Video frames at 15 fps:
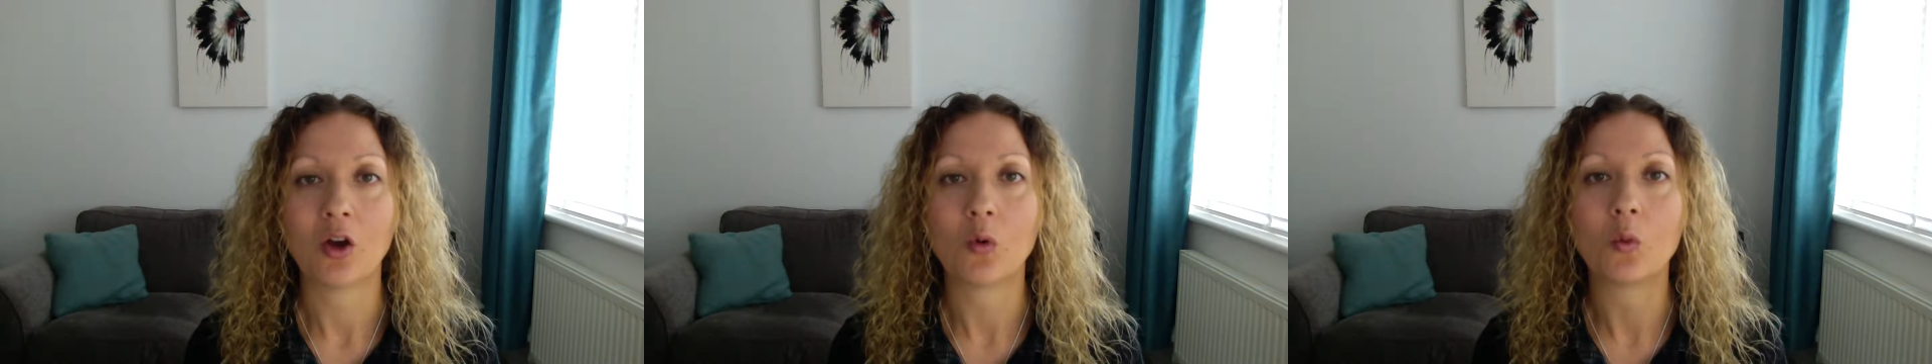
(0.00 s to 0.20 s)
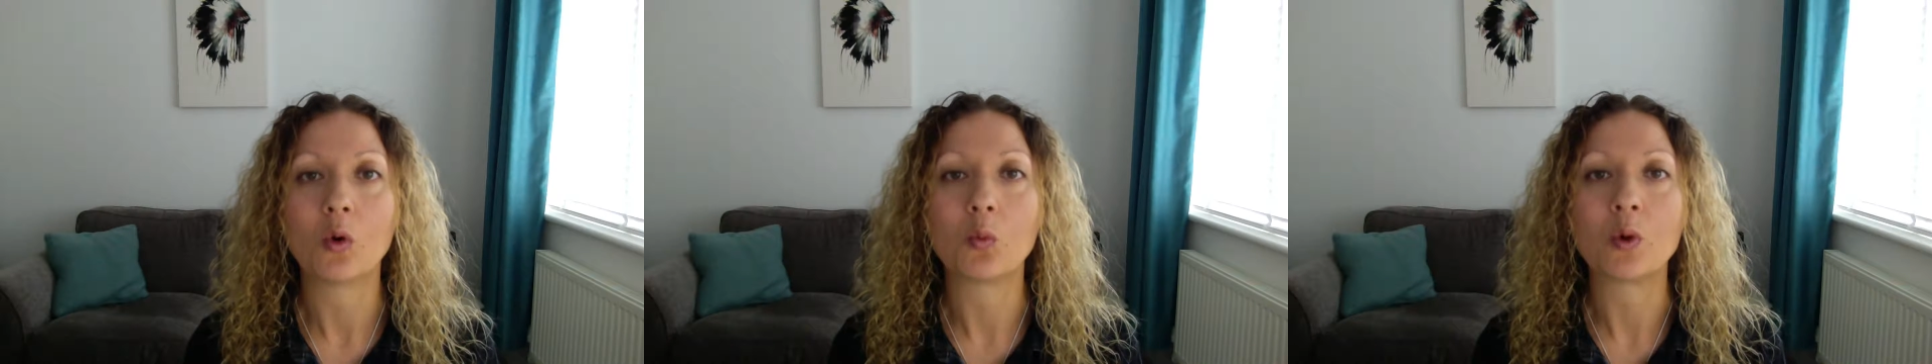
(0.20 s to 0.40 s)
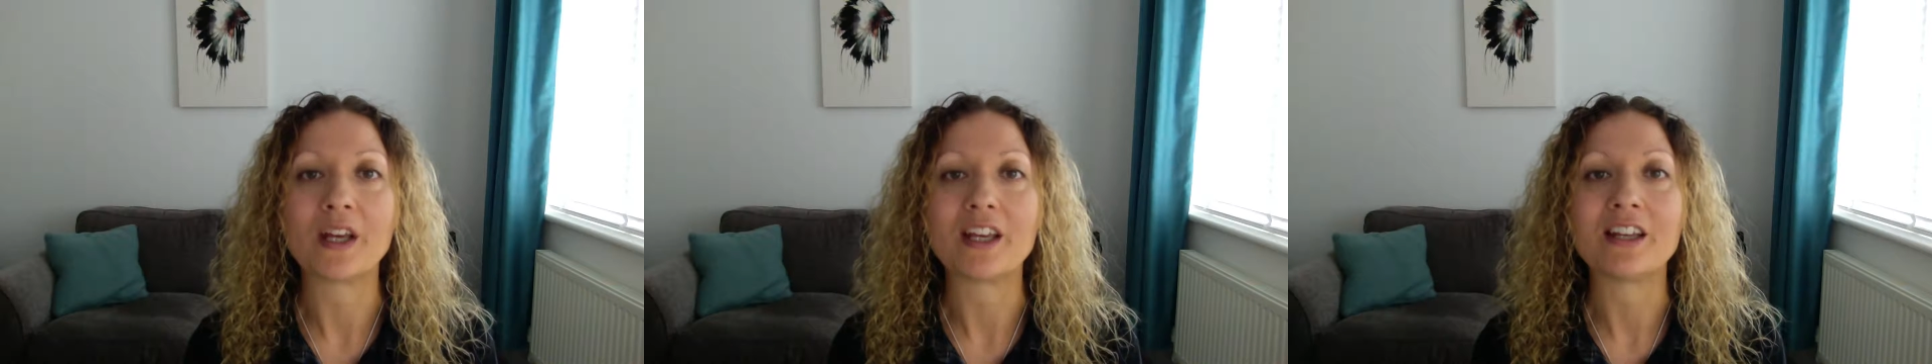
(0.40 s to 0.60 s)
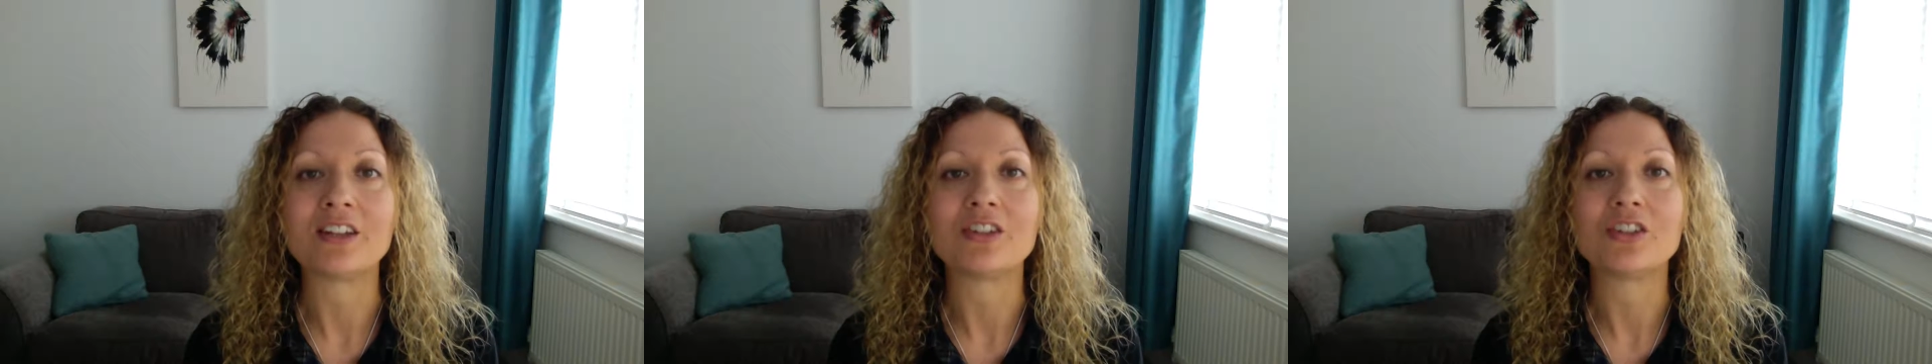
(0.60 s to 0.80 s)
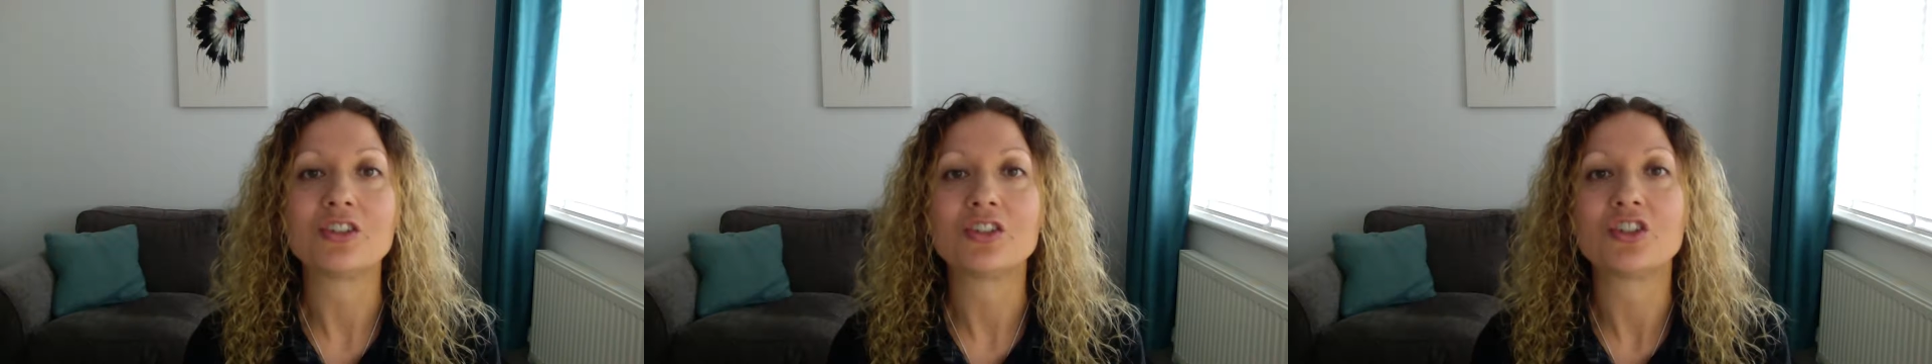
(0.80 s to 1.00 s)
What we
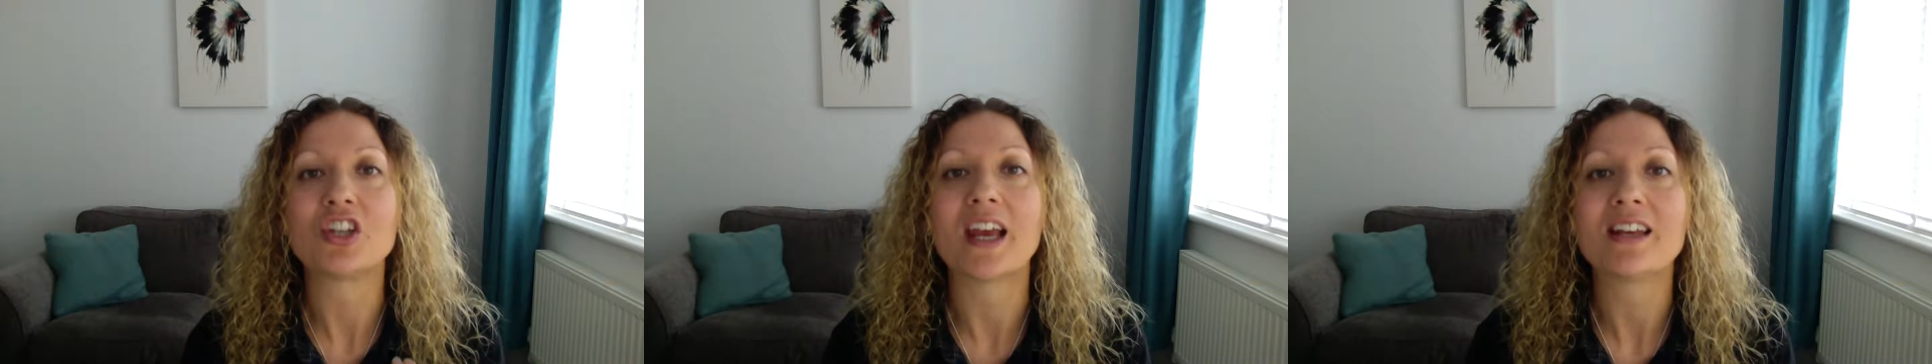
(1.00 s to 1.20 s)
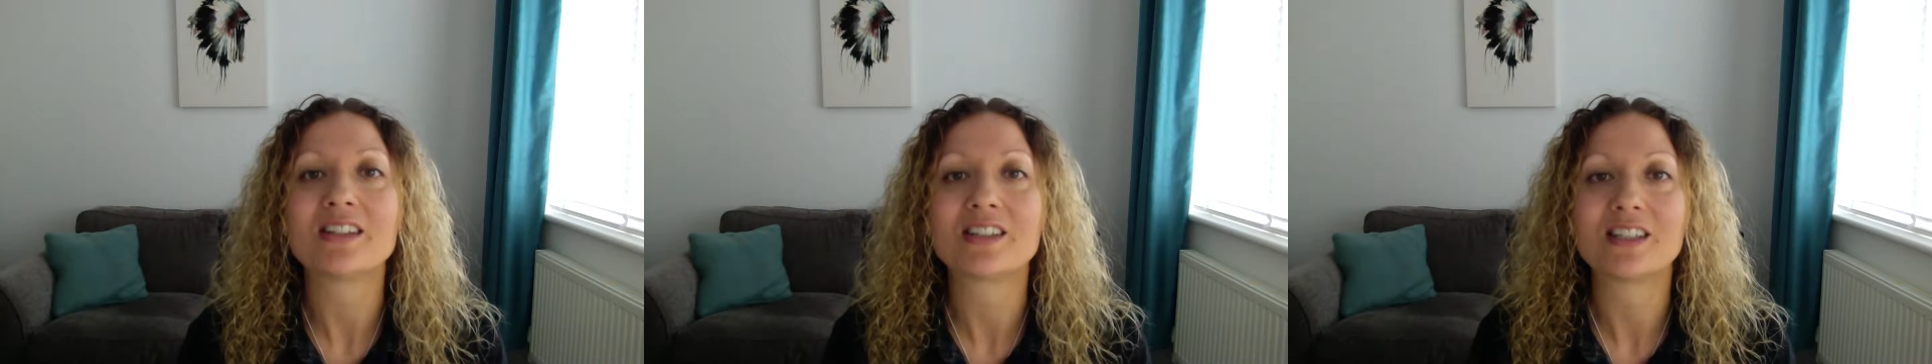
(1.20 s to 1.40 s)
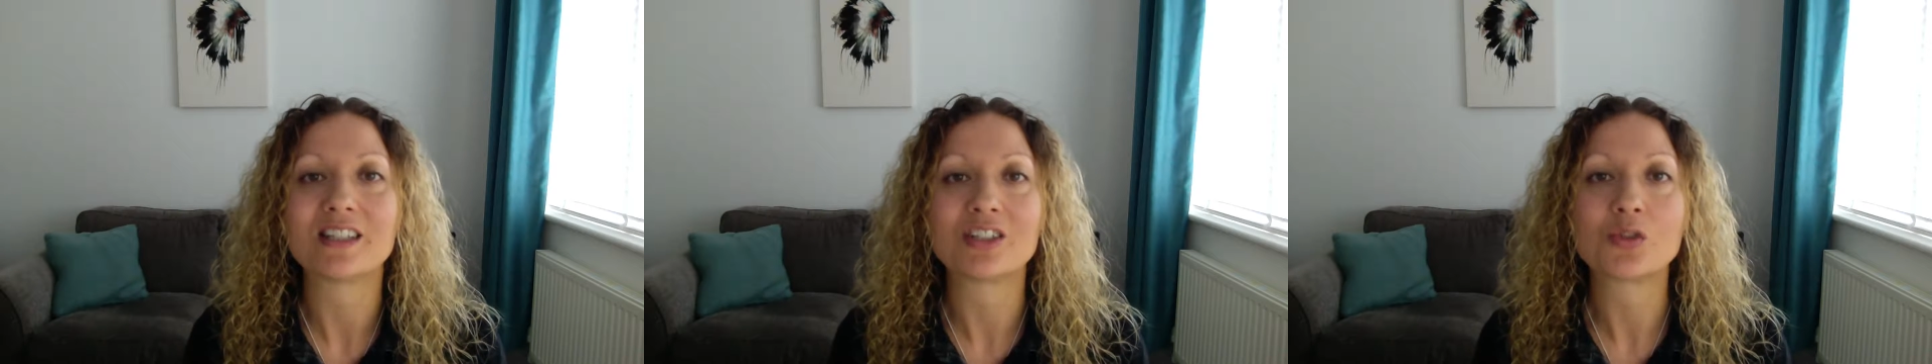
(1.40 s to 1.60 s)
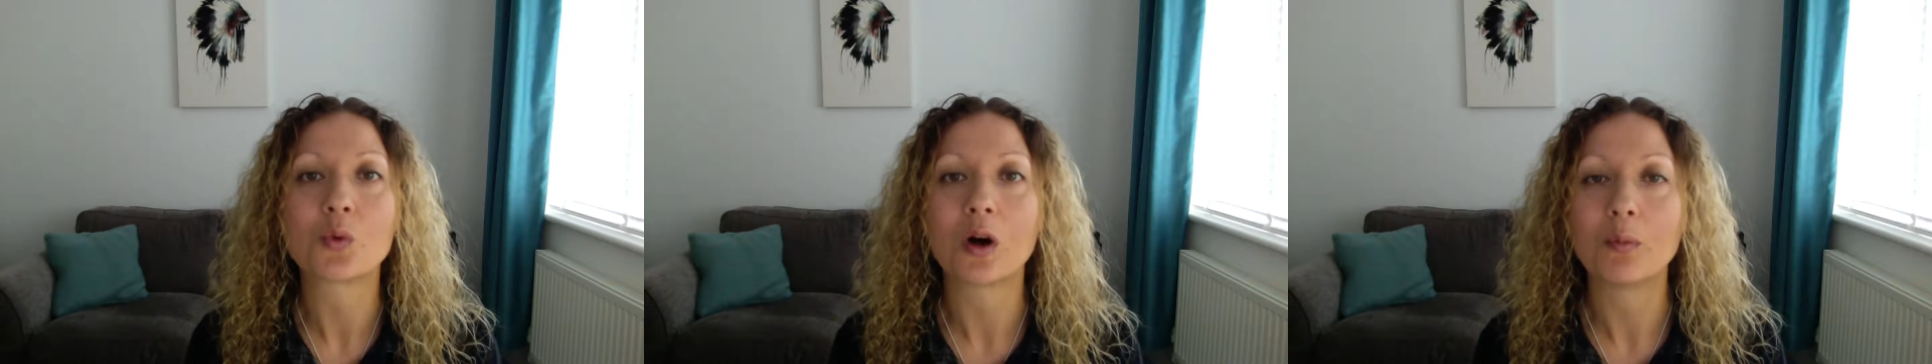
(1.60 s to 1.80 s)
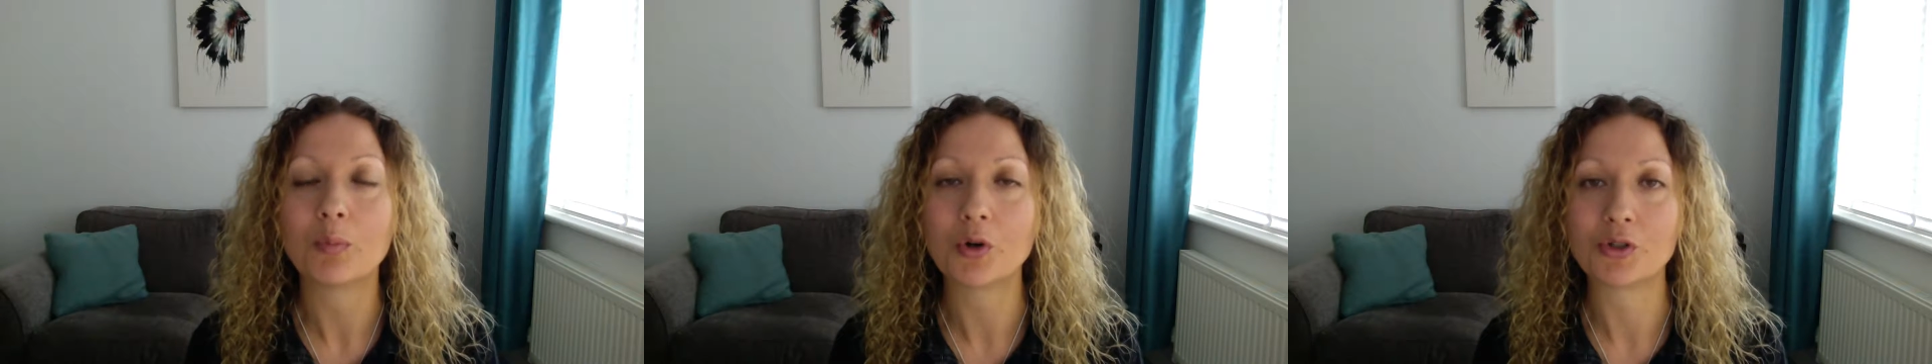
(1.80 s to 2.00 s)
ingest into
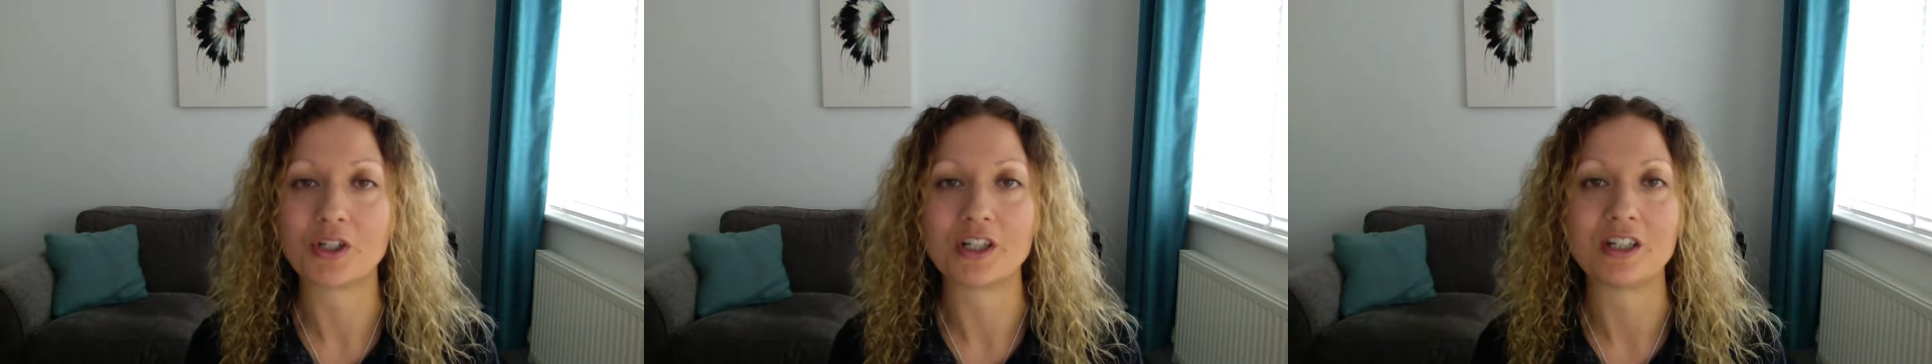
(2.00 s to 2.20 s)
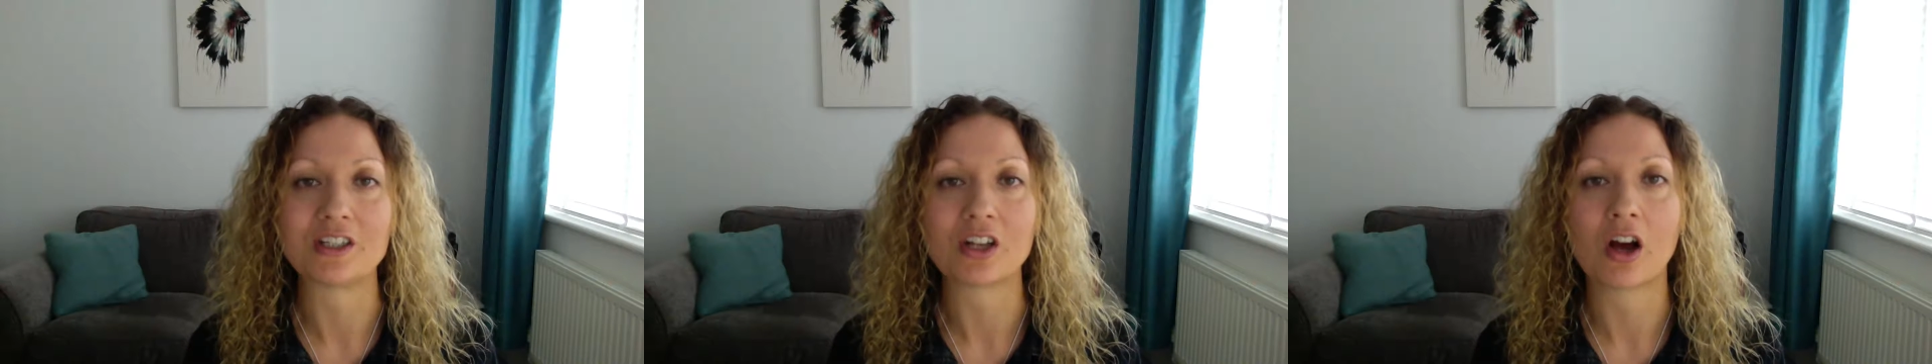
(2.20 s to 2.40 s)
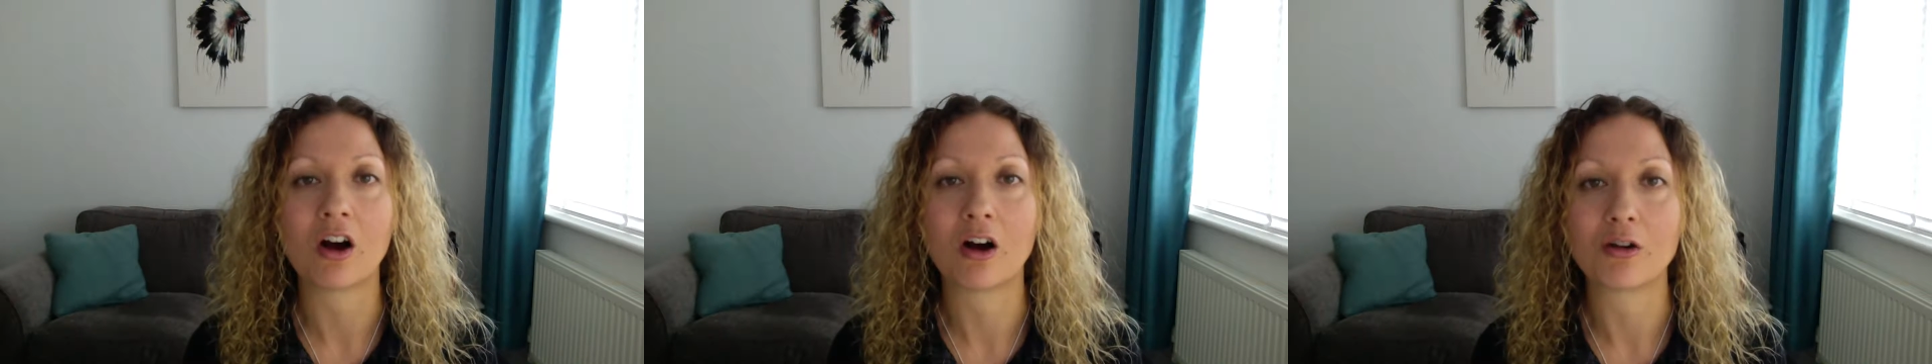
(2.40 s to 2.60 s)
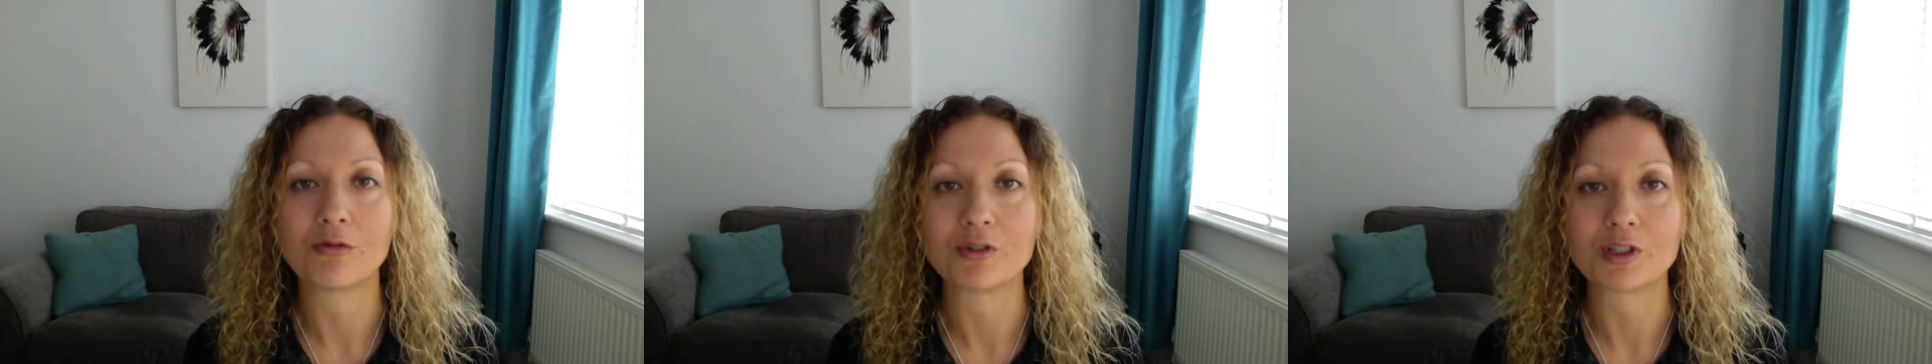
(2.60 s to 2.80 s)
our body is our